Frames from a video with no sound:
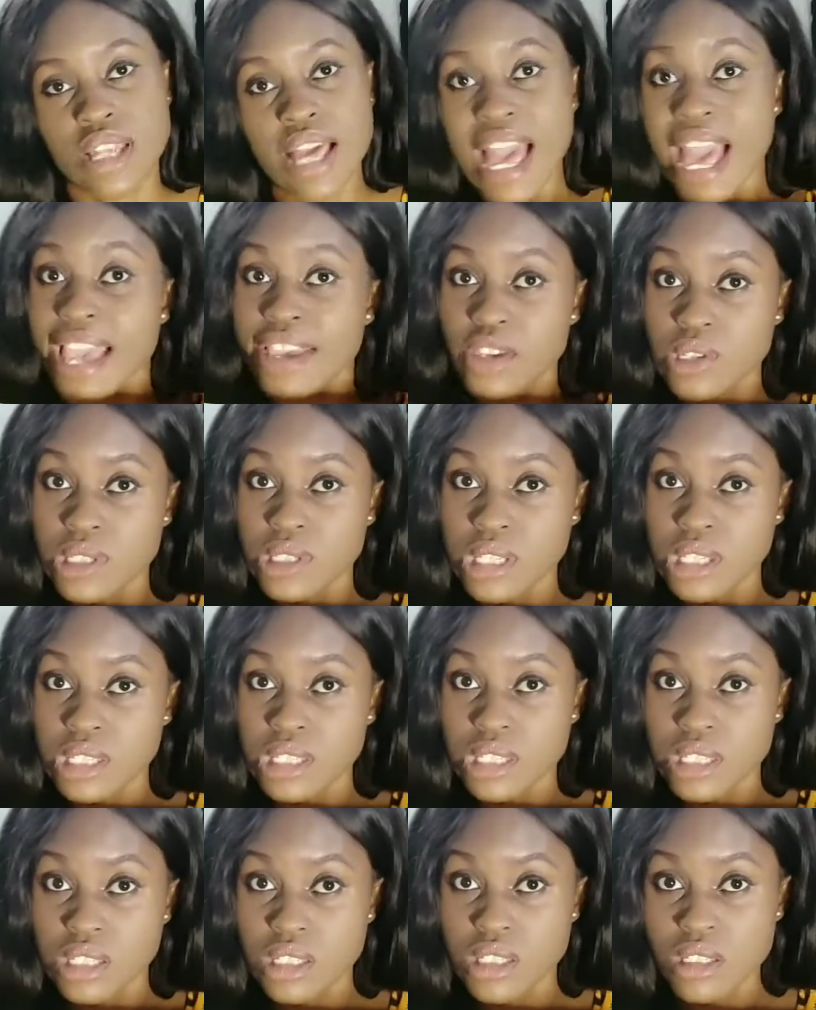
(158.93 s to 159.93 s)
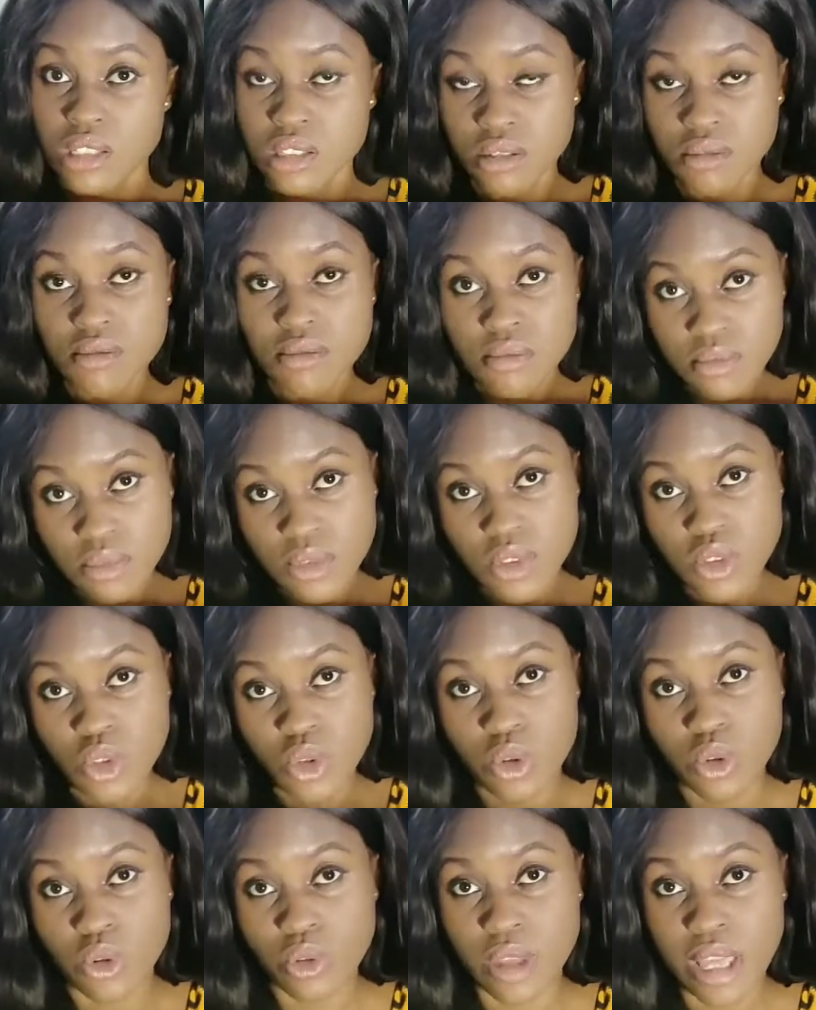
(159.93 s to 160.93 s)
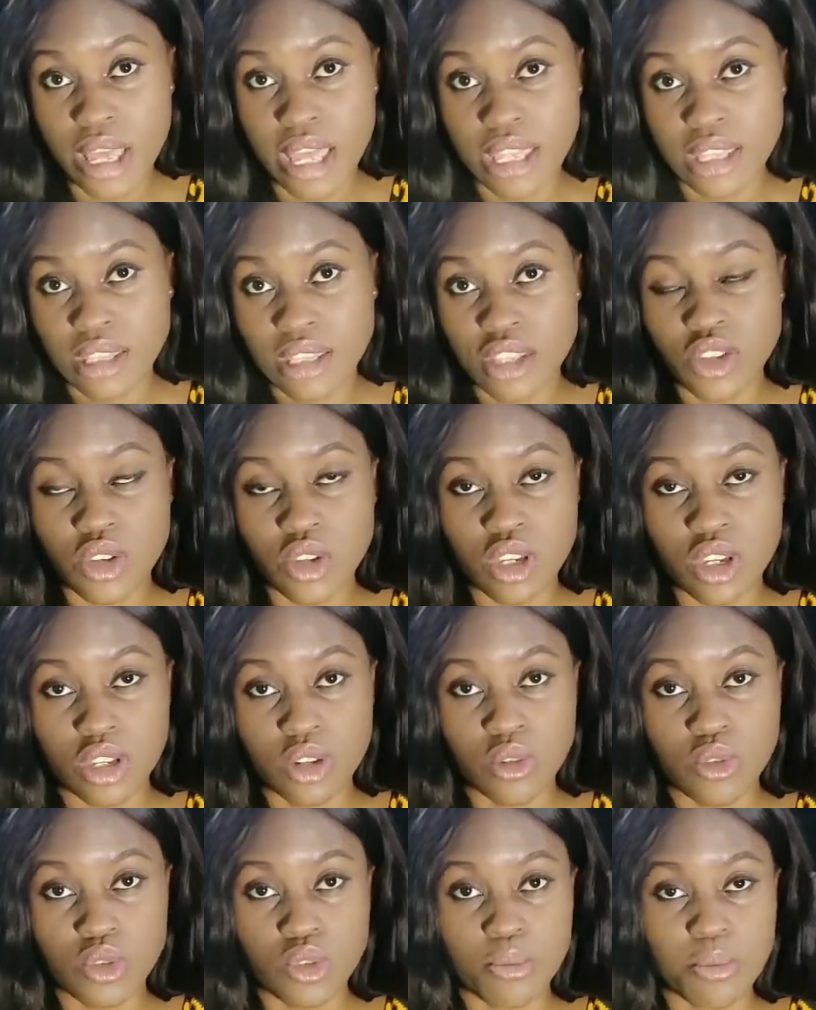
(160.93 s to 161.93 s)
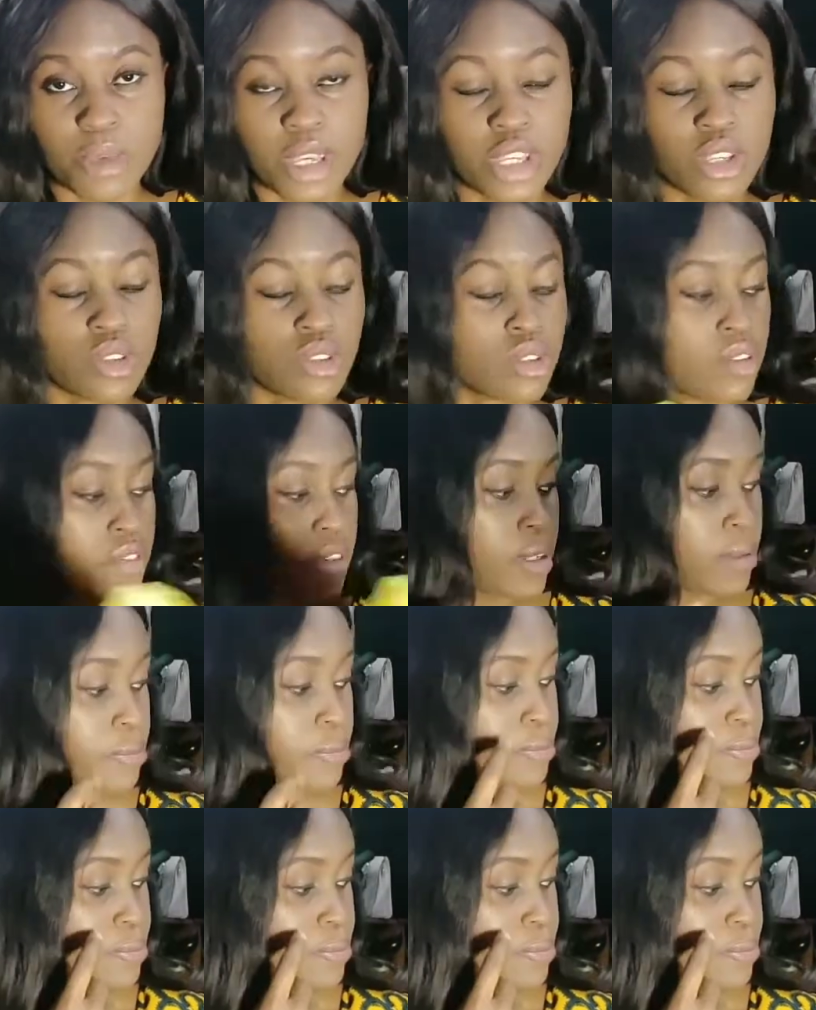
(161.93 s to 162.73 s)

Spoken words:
I use it, so I think you can also make use of it.